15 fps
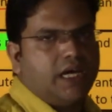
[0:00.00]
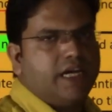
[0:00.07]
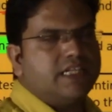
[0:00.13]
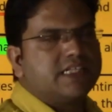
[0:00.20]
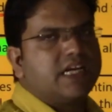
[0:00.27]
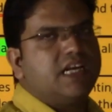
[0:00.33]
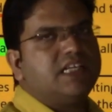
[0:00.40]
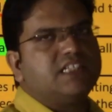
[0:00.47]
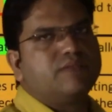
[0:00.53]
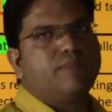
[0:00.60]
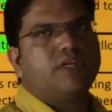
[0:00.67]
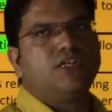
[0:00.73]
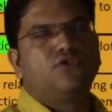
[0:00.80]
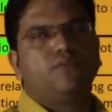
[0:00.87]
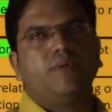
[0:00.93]
is
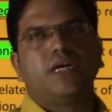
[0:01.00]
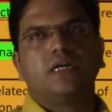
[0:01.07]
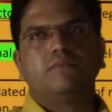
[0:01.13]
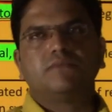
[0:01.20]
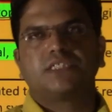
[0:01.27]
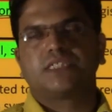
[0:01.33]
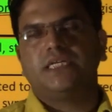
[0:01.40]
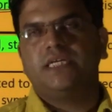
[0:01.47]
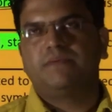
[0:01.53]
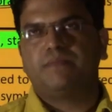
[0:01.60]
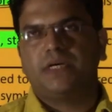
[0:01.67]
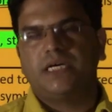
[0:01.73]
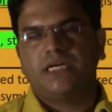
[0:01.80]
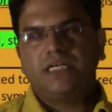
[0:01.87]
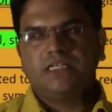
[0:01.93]
eligible to become state
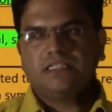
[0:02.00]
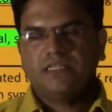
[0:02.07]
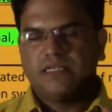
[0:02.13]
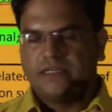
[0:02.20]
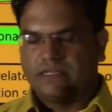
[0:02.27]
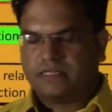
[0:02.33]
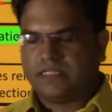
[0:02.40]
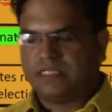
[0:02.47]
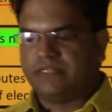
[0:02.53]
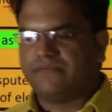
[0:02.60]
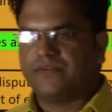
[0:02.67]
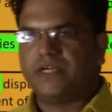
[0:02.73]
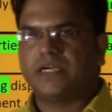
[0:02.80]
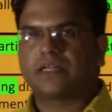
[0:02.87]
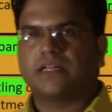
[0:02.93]
party. There are
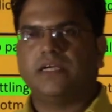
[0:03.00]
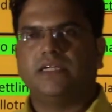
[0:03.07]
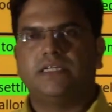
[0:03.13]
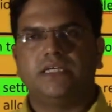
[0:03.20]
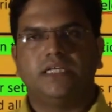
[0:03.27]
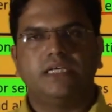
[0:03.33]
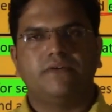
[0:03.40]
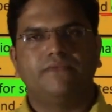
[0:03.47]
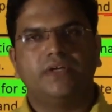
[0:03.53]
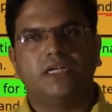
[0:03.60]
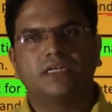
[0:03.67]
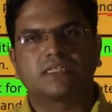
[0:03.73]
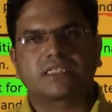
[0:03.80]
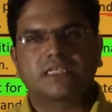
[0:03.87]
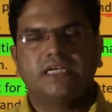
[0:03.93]
different criteria when
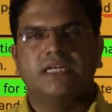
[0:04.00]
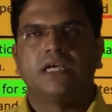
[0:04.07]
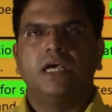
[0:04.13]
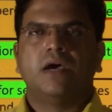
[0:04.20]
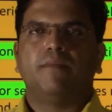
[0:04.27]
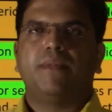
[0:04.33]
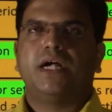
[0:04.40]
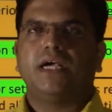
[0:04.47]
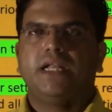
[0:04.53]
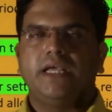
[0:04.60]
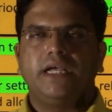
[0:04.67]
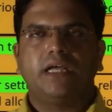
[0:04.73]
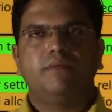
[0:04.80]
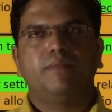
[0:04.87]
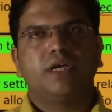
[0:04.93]
a state party
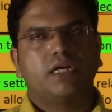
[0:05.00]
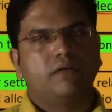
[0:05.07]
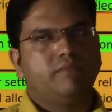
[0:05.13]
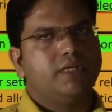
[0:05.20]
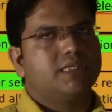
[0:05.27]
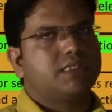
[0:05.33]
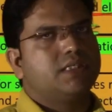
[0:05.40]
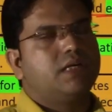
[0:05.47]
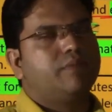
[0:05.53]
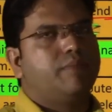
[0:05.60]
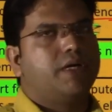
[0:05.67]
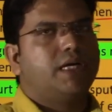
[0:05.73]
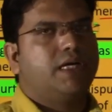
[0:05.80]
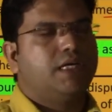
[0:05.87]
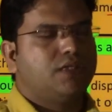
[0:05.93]
can become national
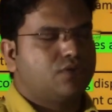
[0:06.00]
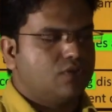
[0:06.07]
party.